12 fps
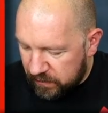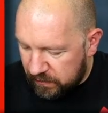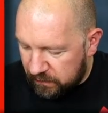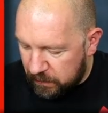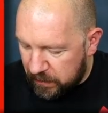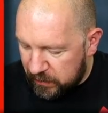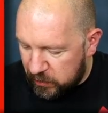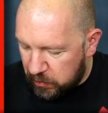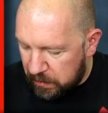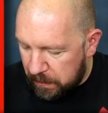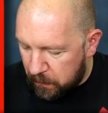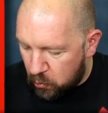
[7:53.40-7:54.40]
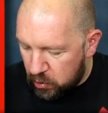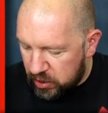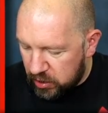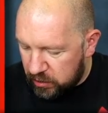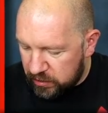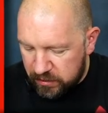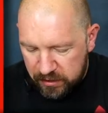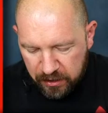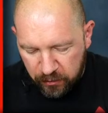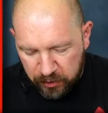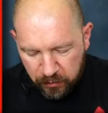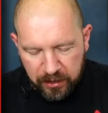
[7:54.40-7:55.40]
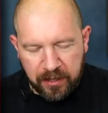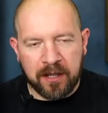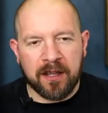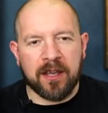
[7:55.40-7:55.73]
Have you been doing a bit more gardening? I know you were